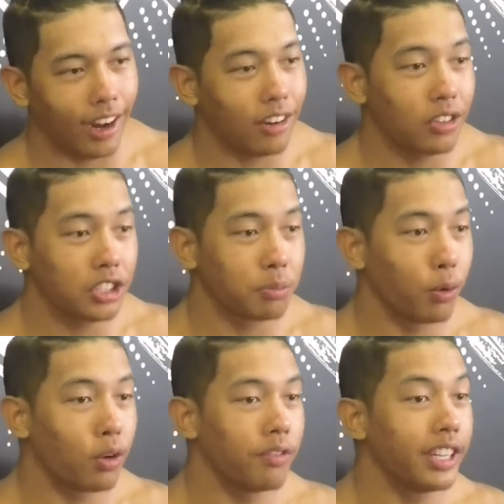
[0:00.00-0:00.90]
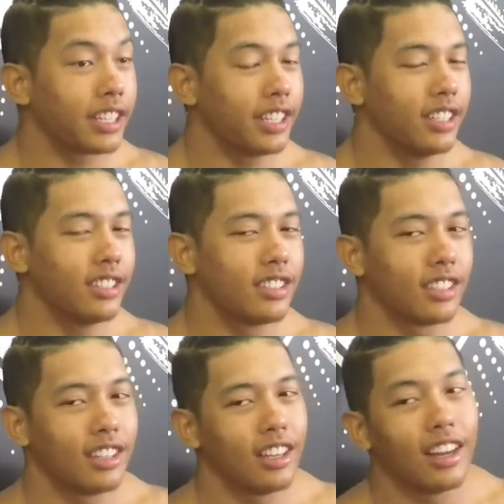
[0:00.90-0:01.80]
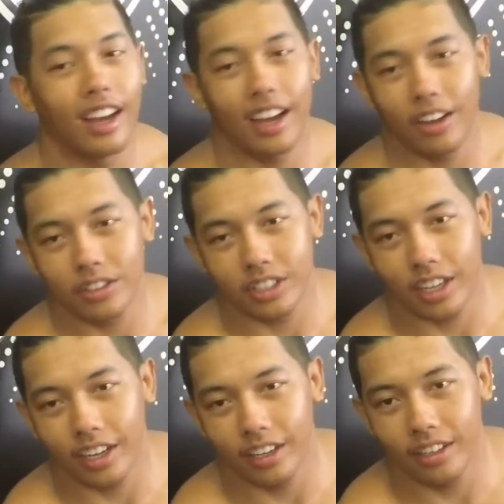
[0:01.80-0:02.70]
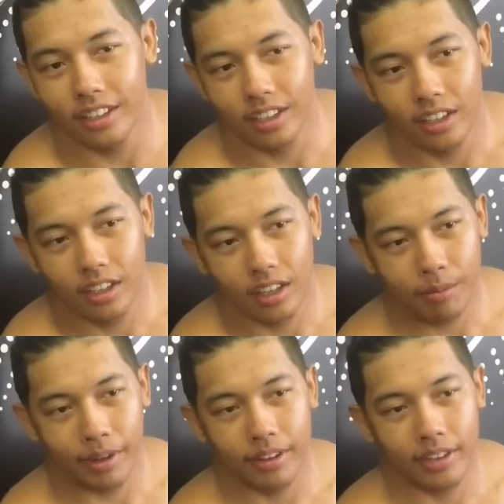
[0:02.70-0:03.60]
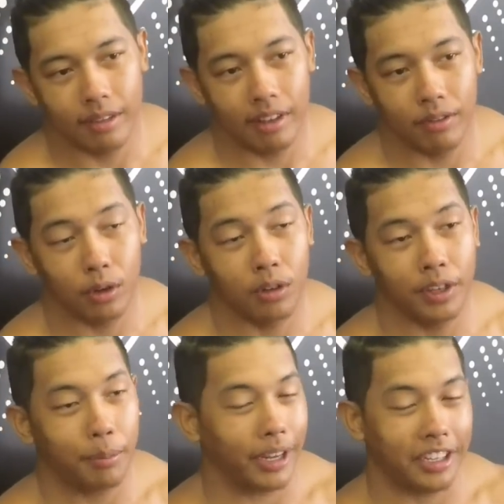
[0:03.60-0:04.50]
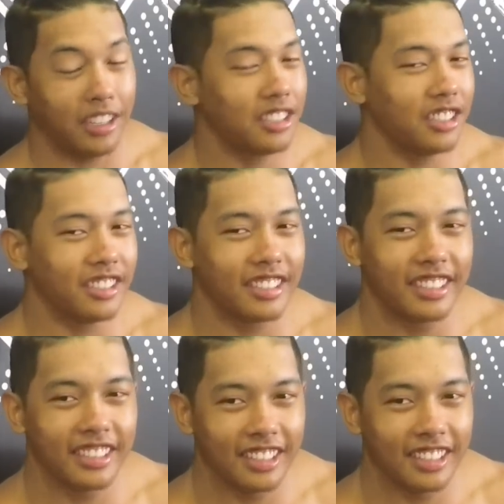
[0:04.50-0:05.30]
I don't just motivate kids outside of my family. I motivate my cousins.